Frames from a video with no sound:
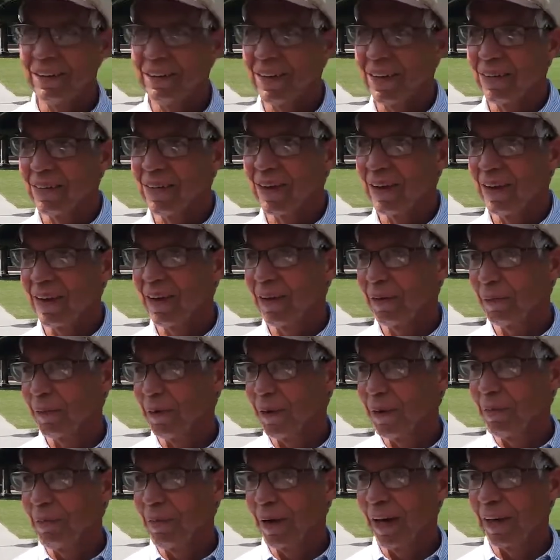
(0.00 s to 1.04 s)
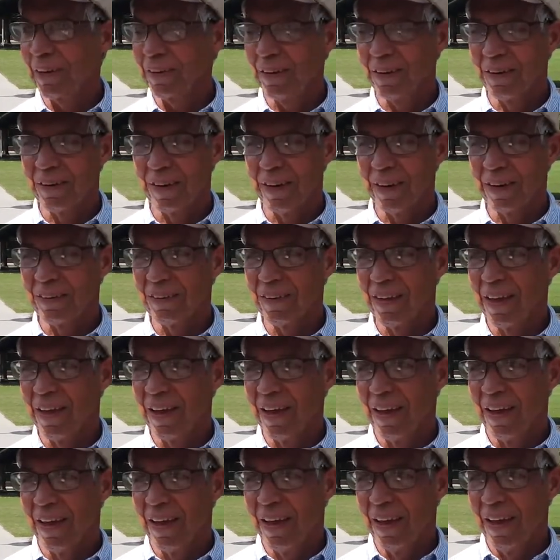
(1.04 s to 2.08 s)
because I've got a lot of room back there now.
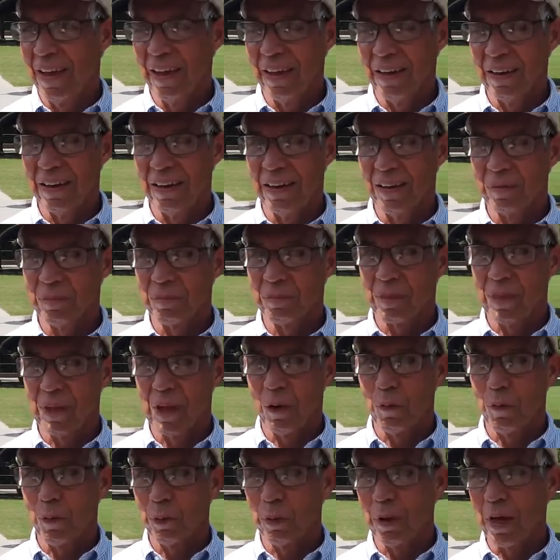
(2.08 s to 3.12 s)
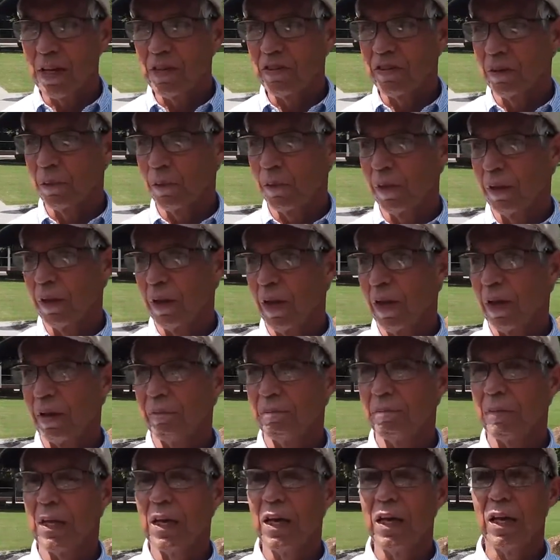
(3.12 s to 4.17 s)
And I replaced it with
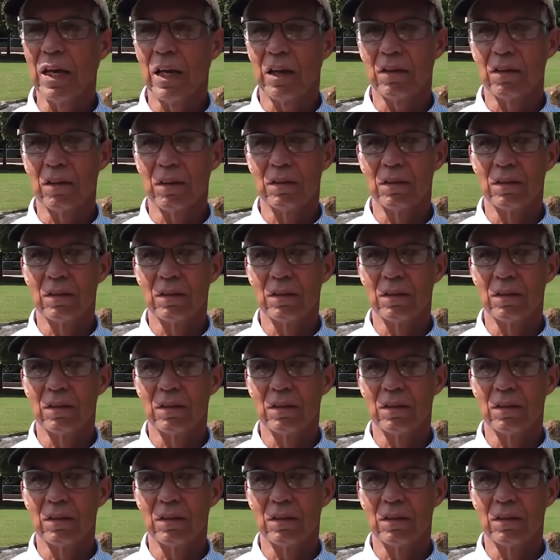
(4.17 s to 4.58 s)
a kit